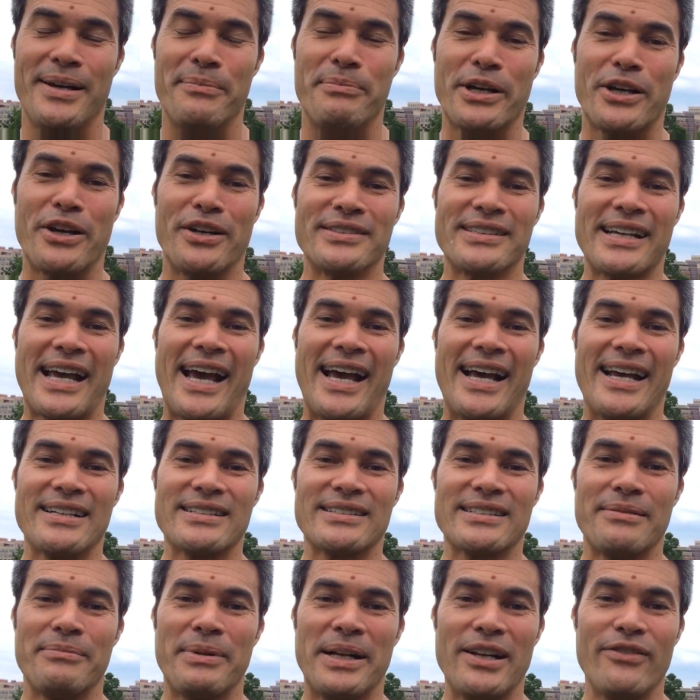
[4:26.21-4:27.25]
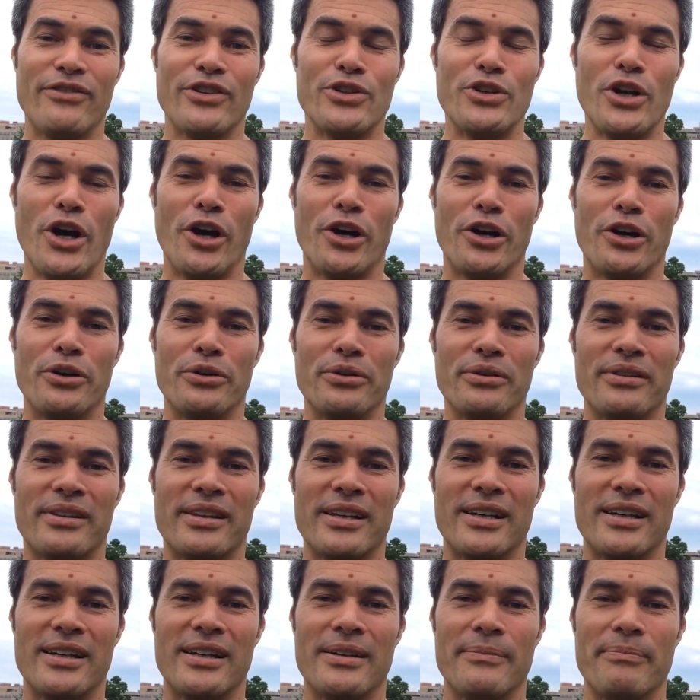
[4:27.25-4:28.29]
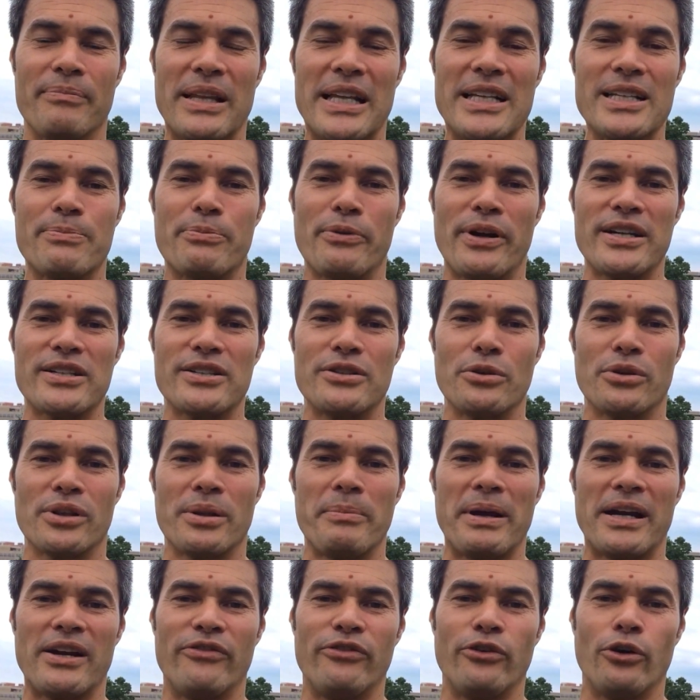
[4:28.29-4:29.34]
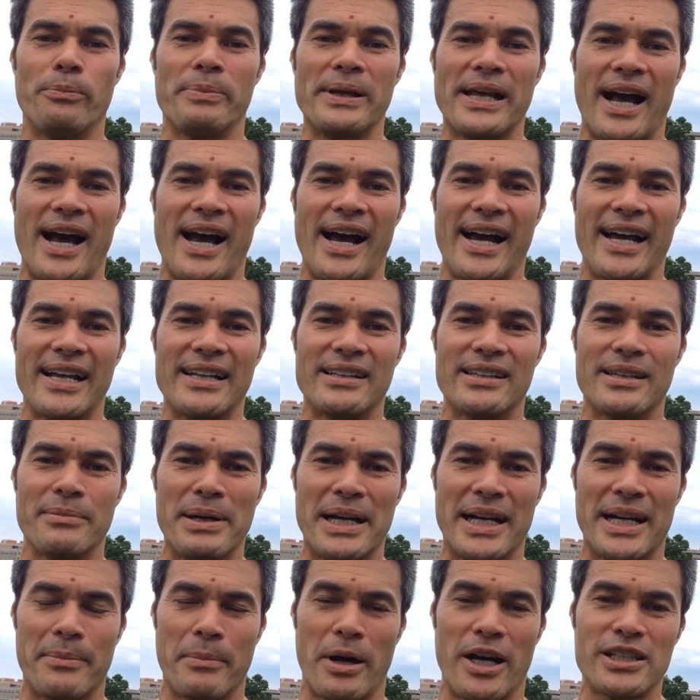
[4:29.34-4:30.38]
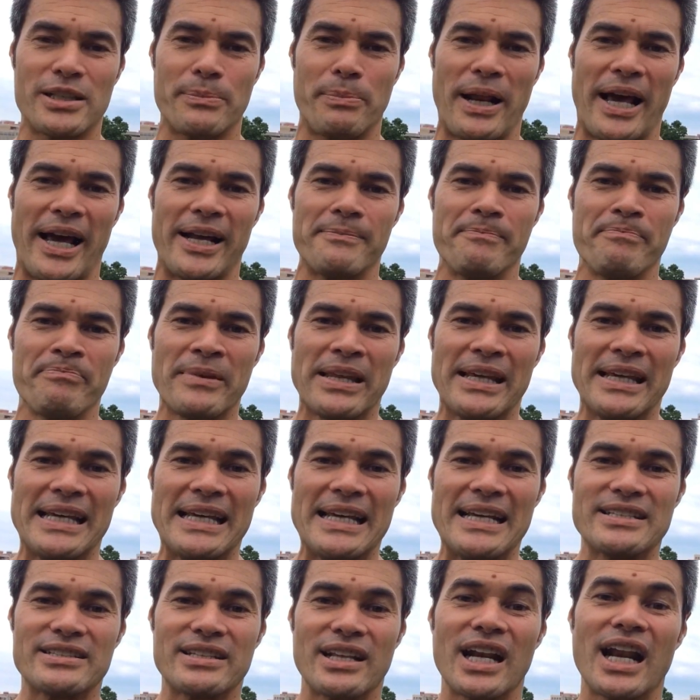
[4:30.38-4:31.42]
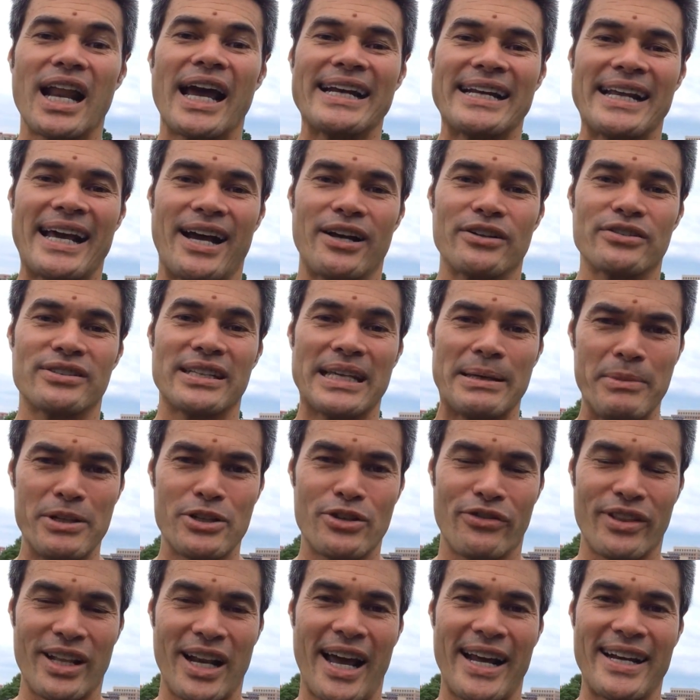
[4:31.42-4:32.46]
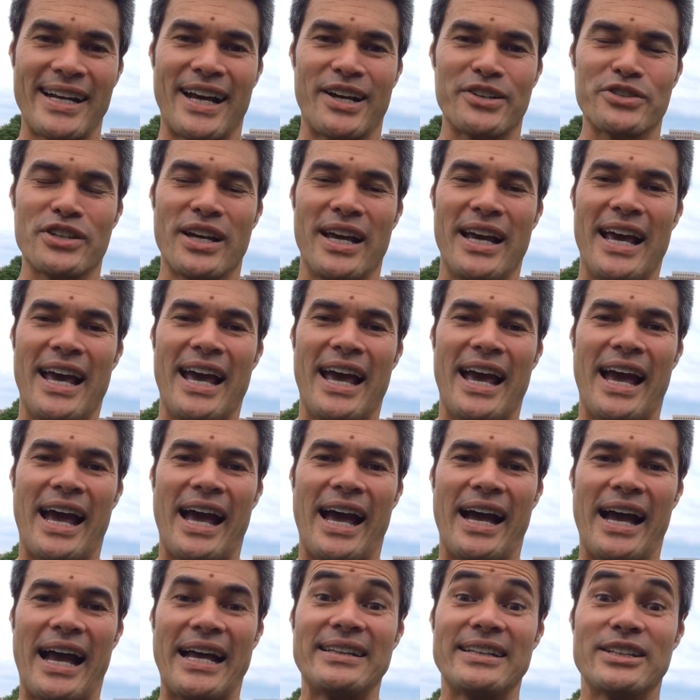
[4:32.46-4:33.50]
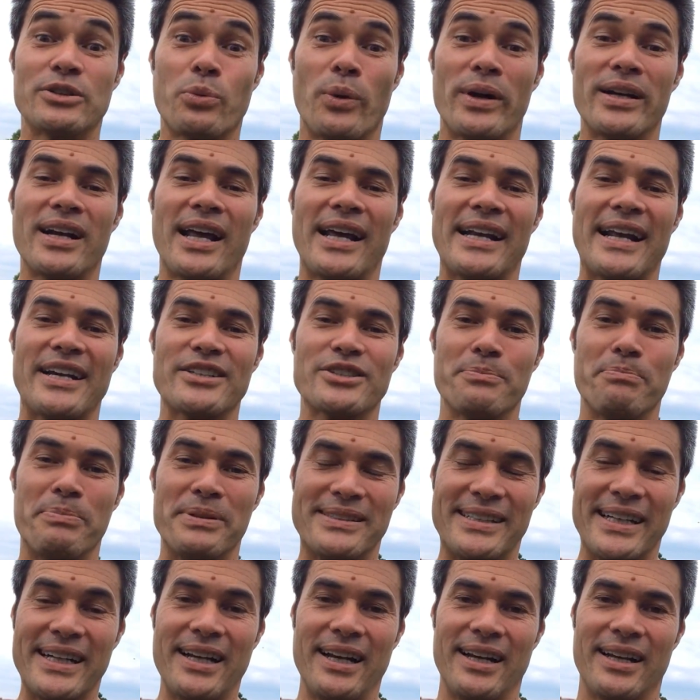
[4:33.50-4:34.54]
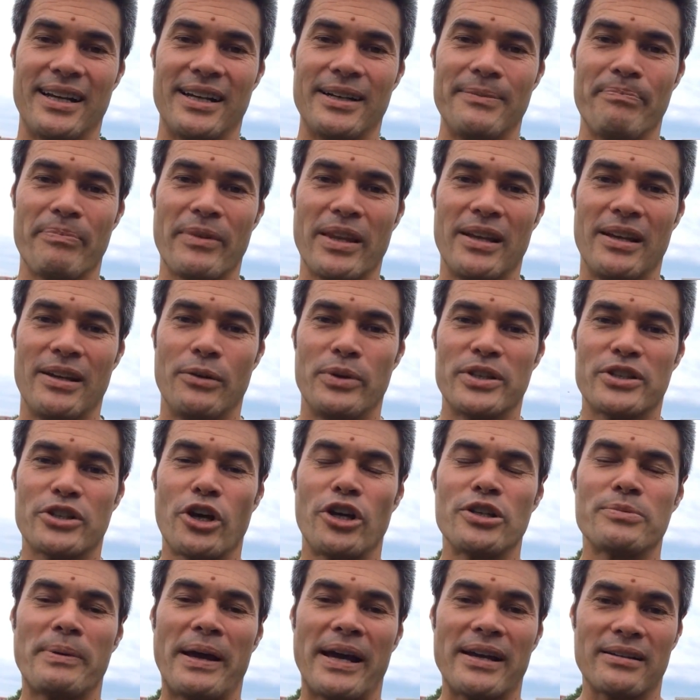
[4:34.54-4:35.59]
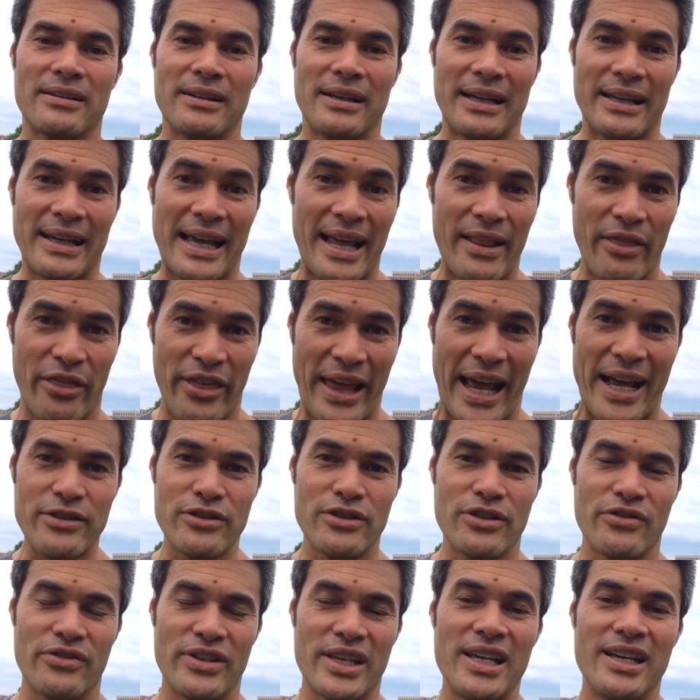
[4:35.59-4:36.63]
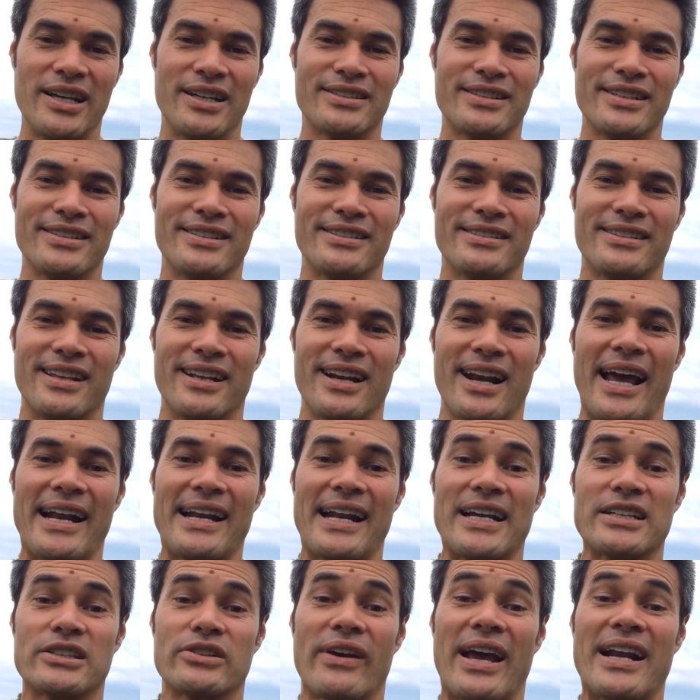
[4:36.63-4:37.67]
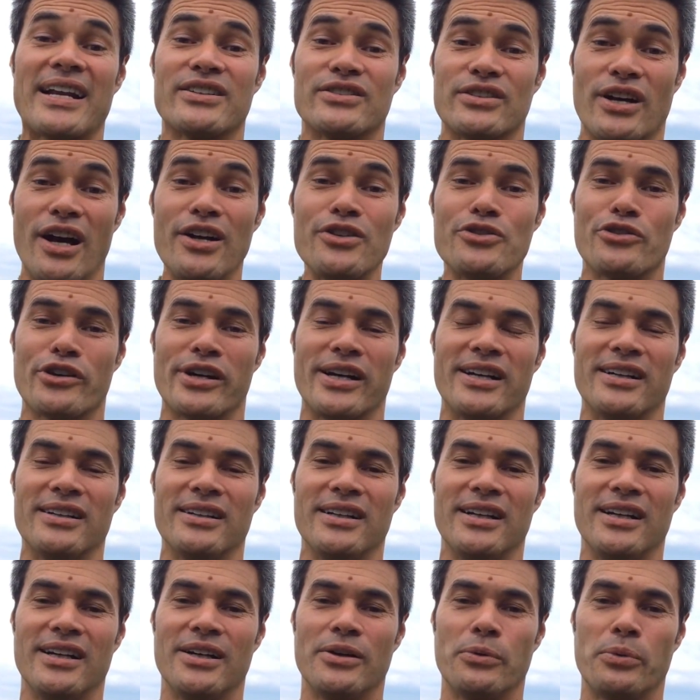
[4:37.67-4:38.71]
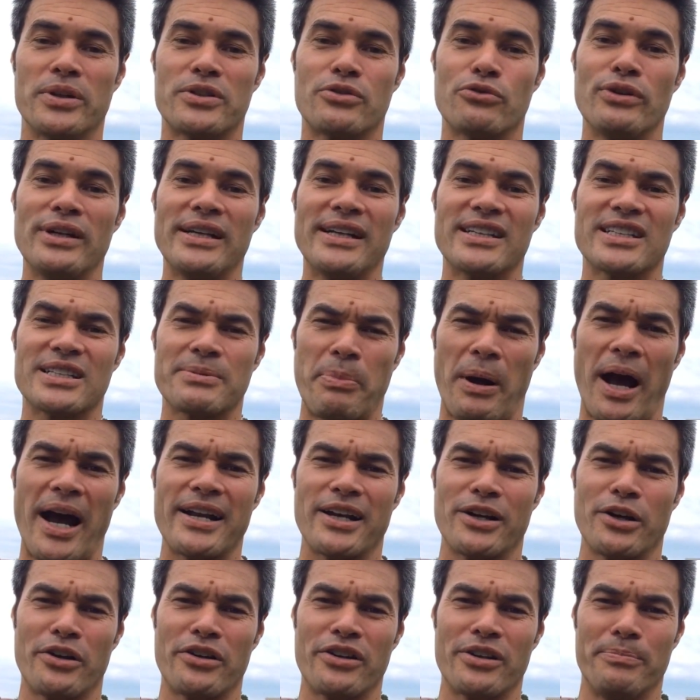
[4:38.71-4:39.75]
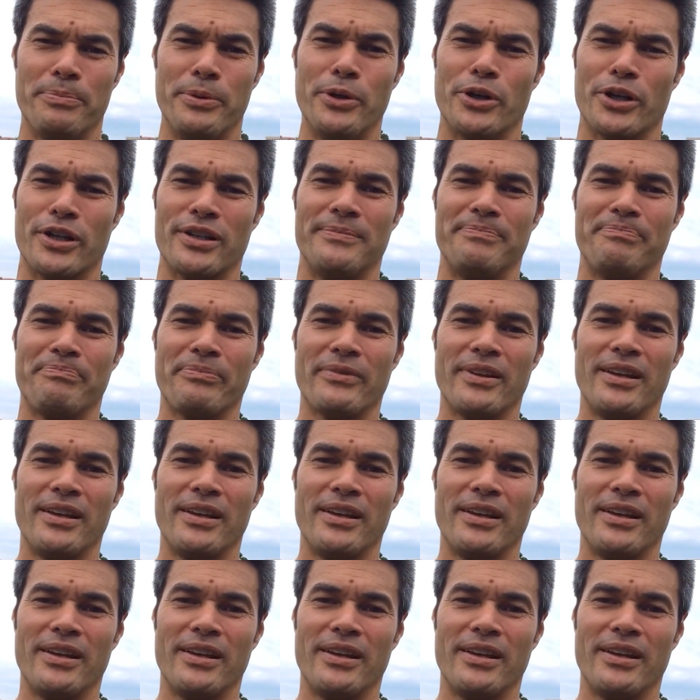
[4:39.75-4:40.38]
Because as many of you know, the inspiration or the metaphor behind the Millionaire Master Plan is the lighthouse, the image of the lighthouse. And there's one lighthouse in particular, which goes back, again, thousands of years. This is the Lighthouse of Alexandria, which really inspired a lot of the book.